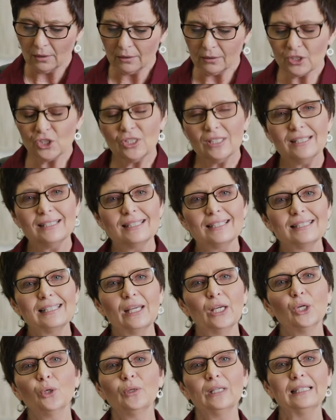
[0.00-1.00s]
Well, Jesus,
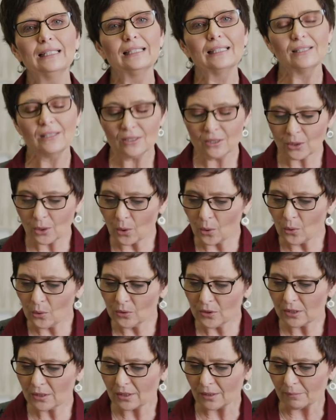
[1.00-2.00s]
hearing this,
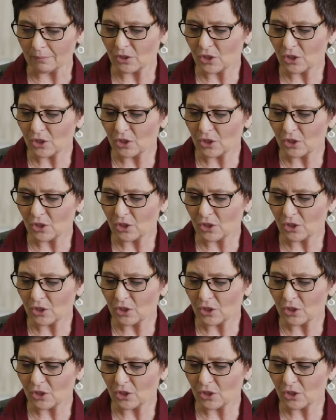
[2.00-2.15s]
scolds them.